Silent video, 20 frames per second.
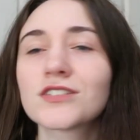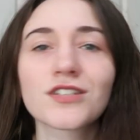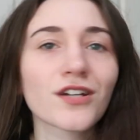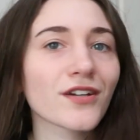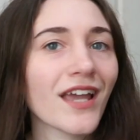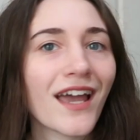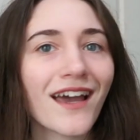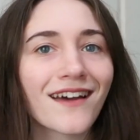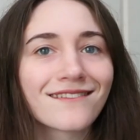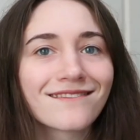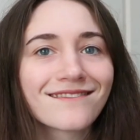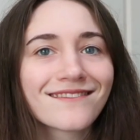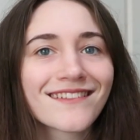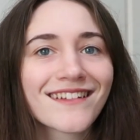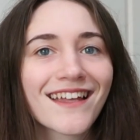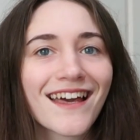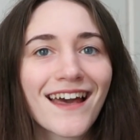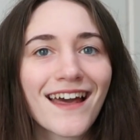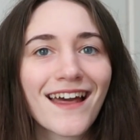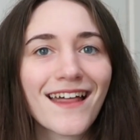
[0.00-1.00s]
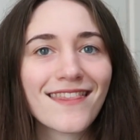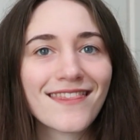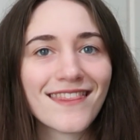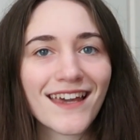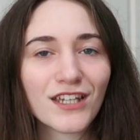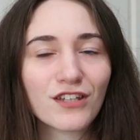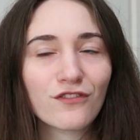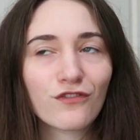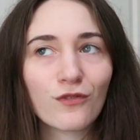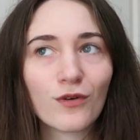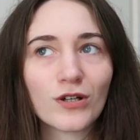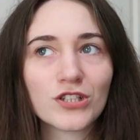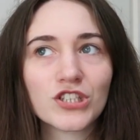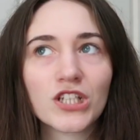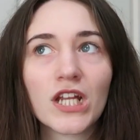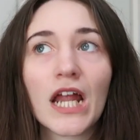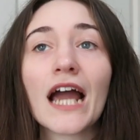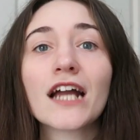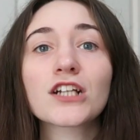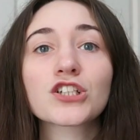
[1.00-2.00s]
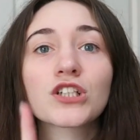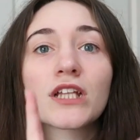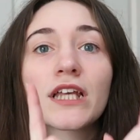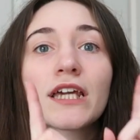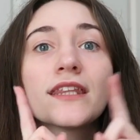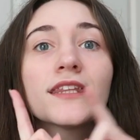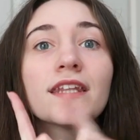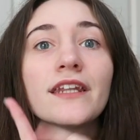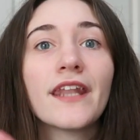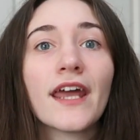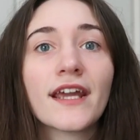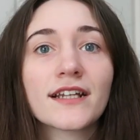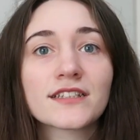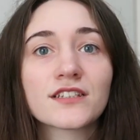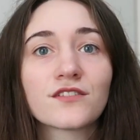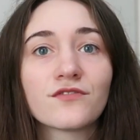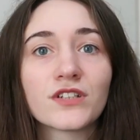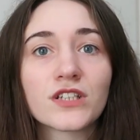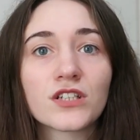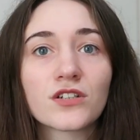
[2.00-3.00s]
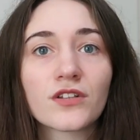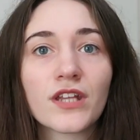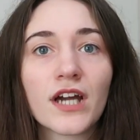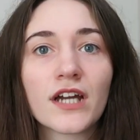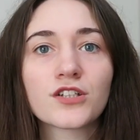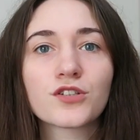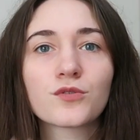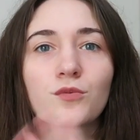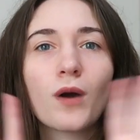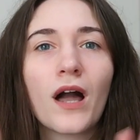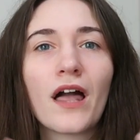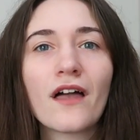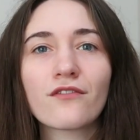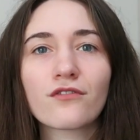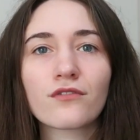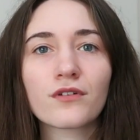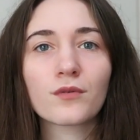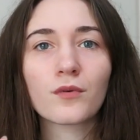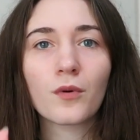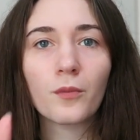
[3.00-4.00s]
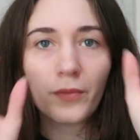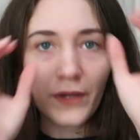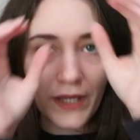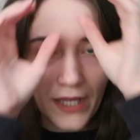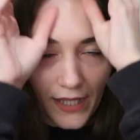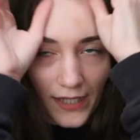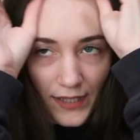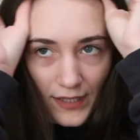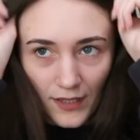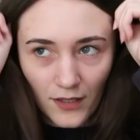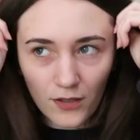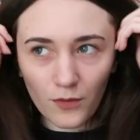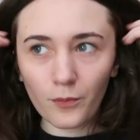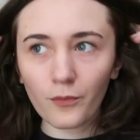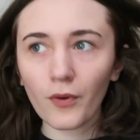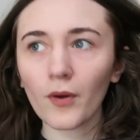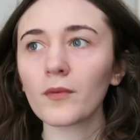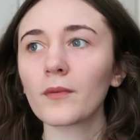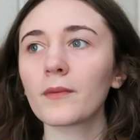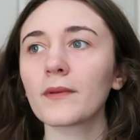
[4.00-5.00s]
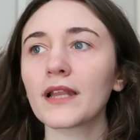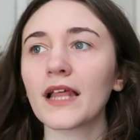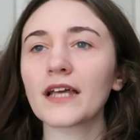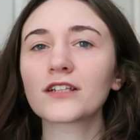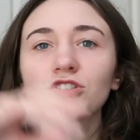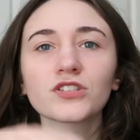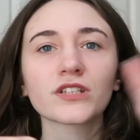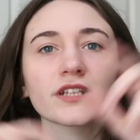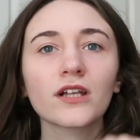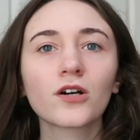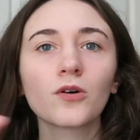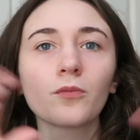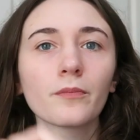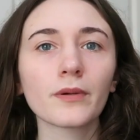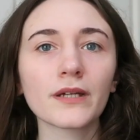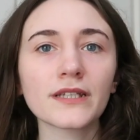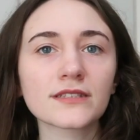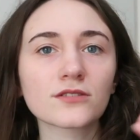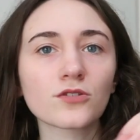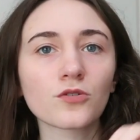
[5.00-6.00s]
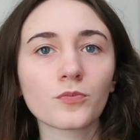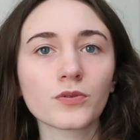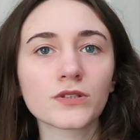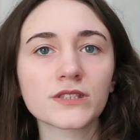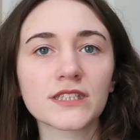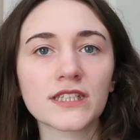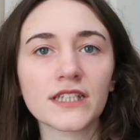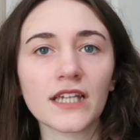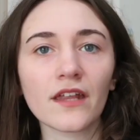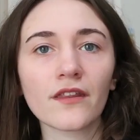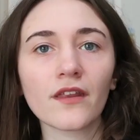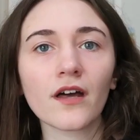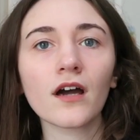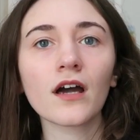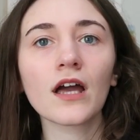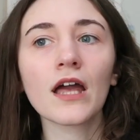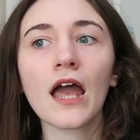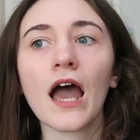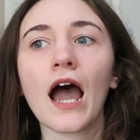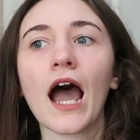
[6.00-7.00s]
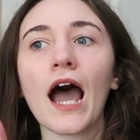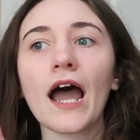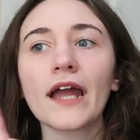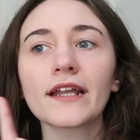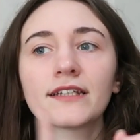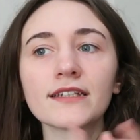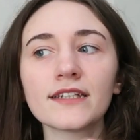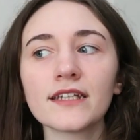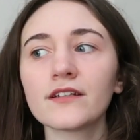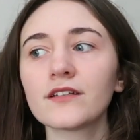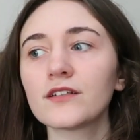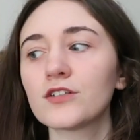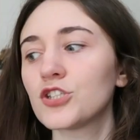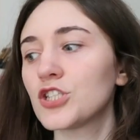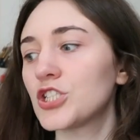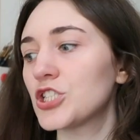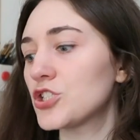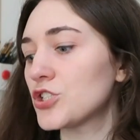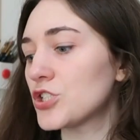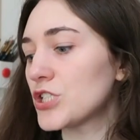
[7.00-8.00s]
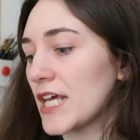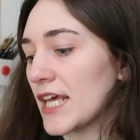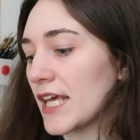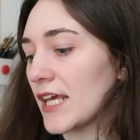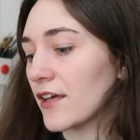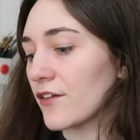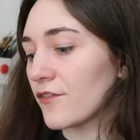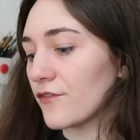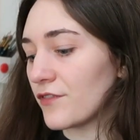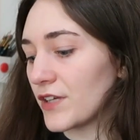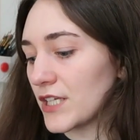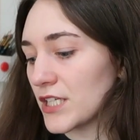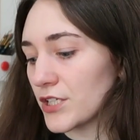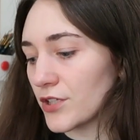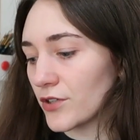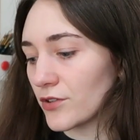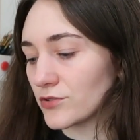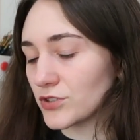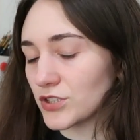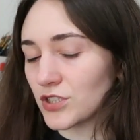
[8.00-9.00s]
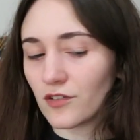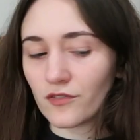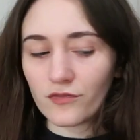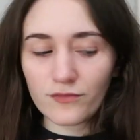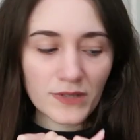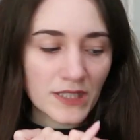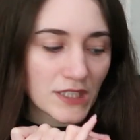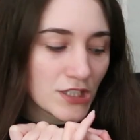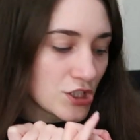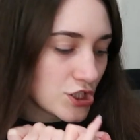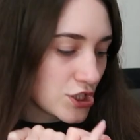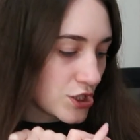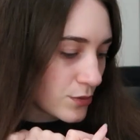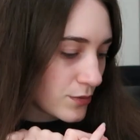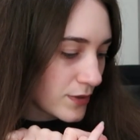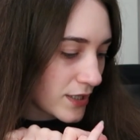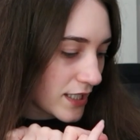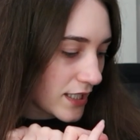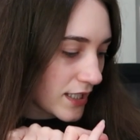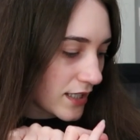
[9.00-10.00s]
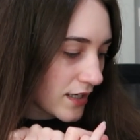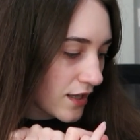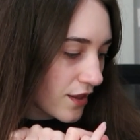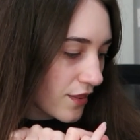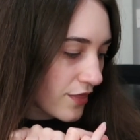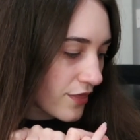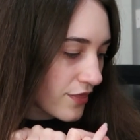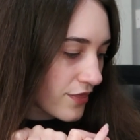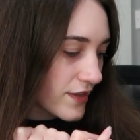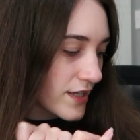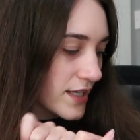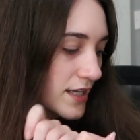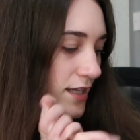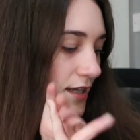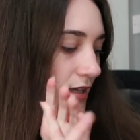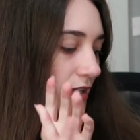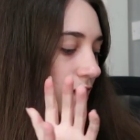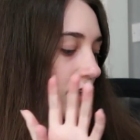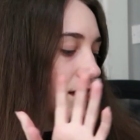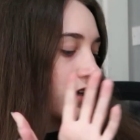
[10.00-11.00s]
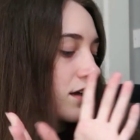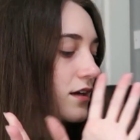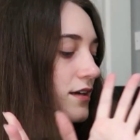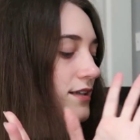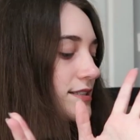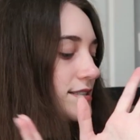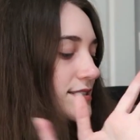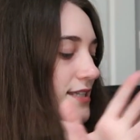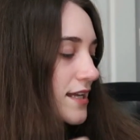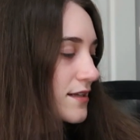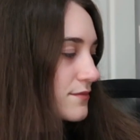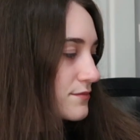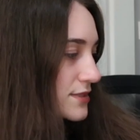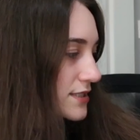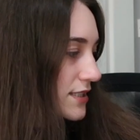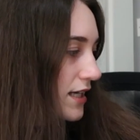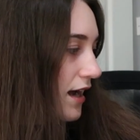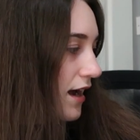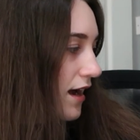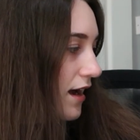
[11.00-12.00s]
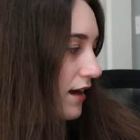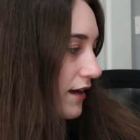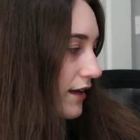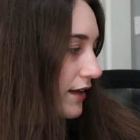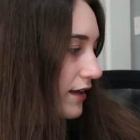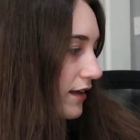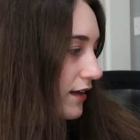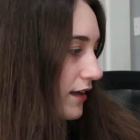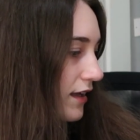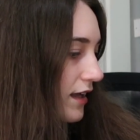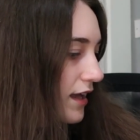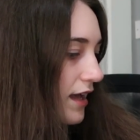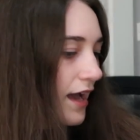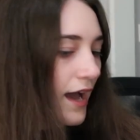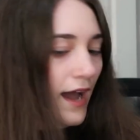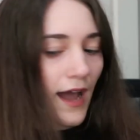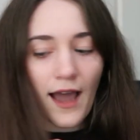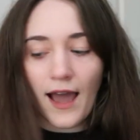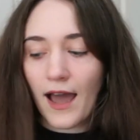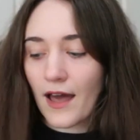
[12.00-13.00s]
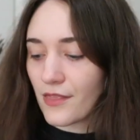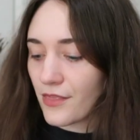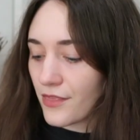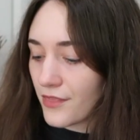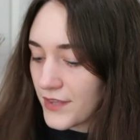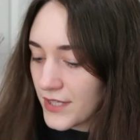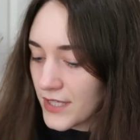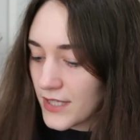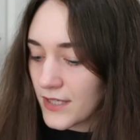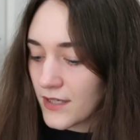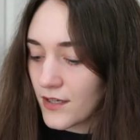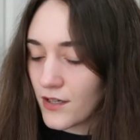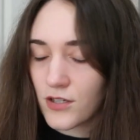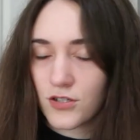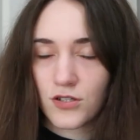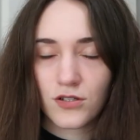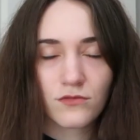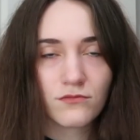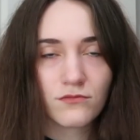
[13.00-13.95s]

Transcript: yeah, thank you for watching. Actually, in the next video that I do, whatever it will be, it'll probably be like just little bits all put together. I did take videos of me doing the denim tie and the